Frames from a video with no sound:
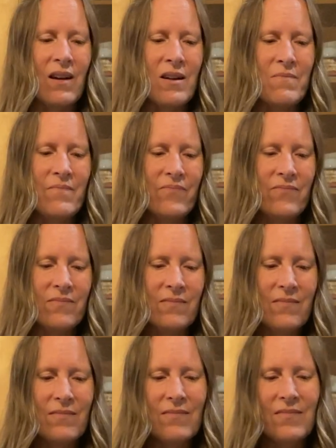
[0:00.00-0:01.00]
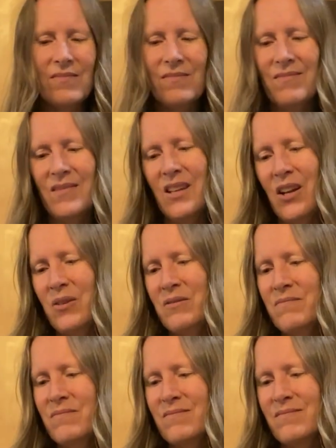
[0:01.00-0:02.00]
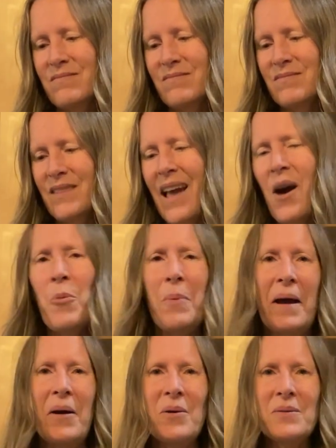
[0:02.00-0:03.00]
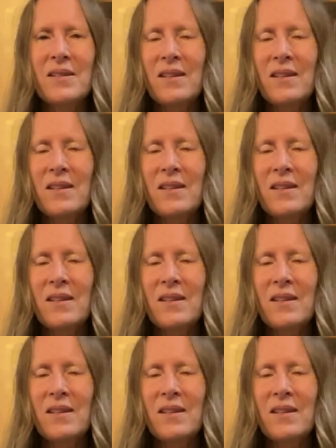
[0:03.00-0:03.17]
you know, they help out.